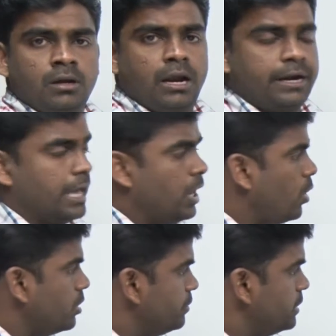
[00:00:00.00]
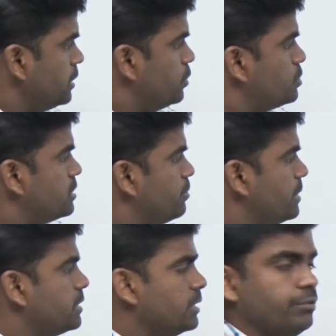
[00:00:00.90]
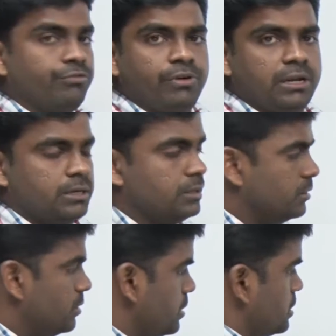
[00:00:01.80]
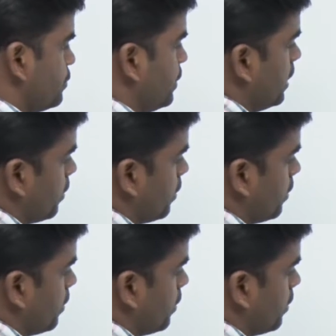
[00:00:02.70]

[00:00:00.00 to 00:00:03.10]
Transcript: And along with the user method fun, so we are